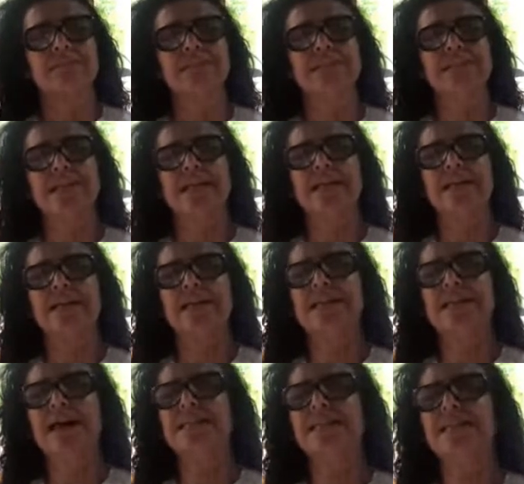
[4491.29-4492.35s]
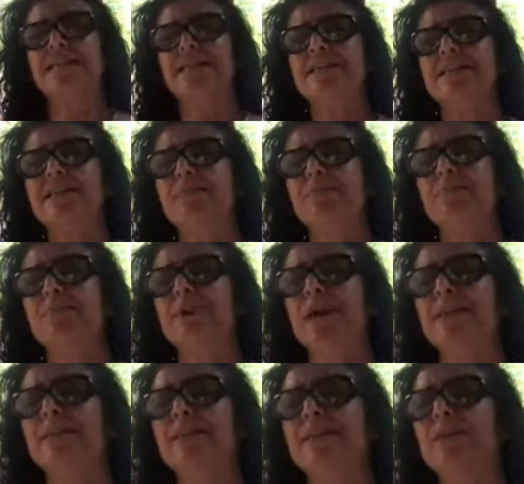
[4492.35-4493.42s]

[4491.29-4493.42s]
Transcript: Take another deep breath